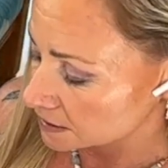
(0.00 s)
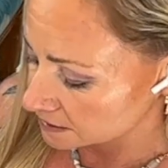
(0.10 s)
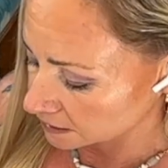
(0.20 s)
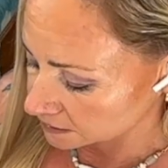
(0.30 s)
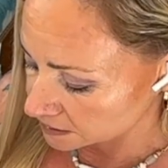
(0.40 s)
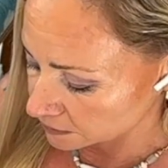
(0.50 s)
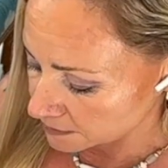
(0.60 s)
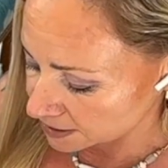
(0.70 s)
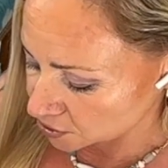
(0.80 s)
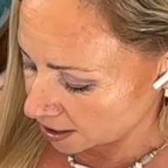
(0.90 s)
The sun, so it
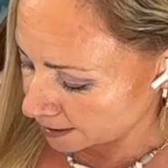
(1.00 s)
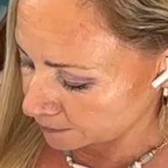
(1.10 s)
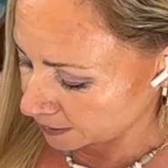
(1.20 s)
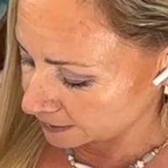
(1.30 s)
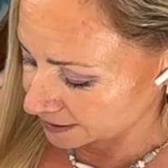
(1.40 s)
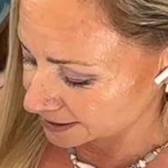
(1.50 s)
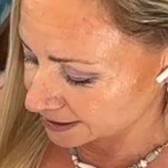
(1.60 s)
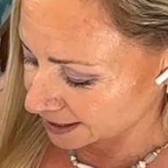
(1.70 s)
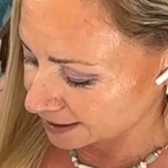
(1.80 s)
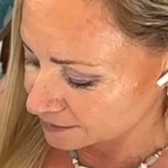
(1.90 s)
makes you happy, this
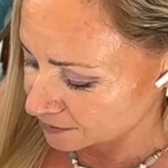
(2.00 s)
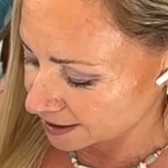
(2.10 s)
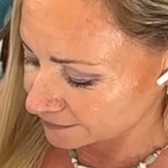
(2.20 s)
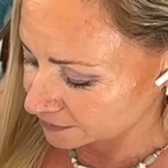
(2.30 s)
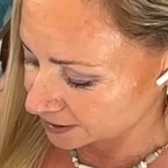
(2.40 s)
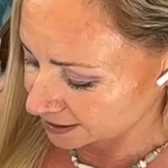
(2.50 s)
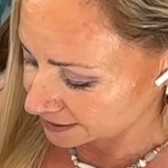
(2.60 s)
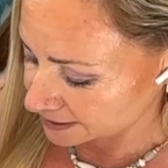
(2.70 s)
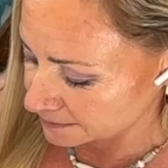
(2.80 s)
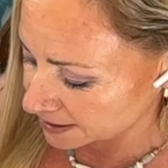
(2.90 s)
thing, whatever it
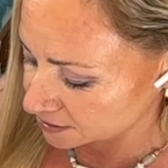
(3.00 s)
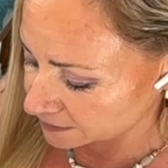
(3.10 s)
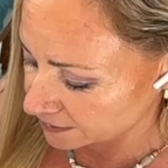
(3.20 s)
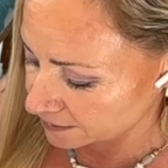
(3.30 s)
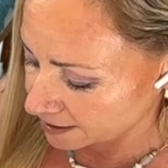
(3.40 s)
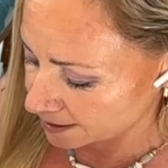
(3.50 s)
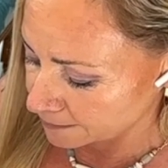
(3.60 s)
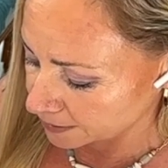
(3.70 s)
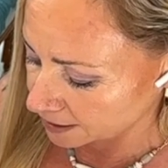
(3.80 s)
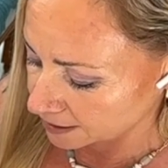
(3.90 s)
is, it makes you very
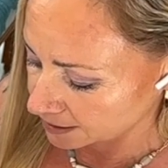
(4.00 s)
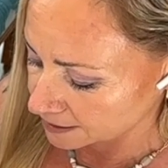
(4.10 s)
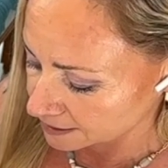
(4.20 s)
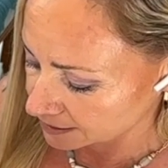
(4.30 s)
happy.